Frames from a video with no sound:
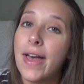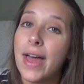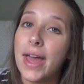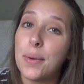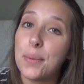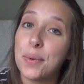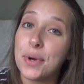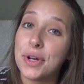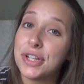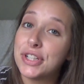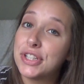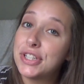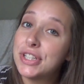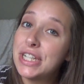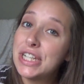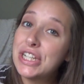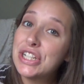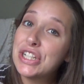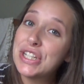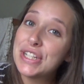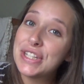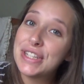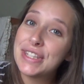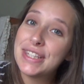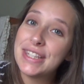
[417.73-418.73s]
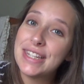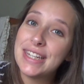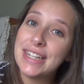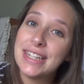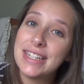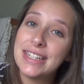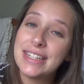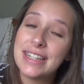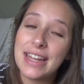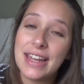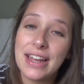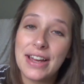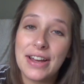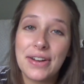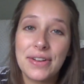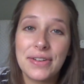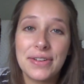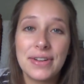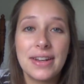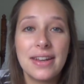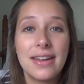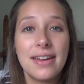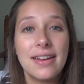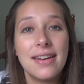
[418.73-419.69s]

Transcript: I wash dishes sitting down.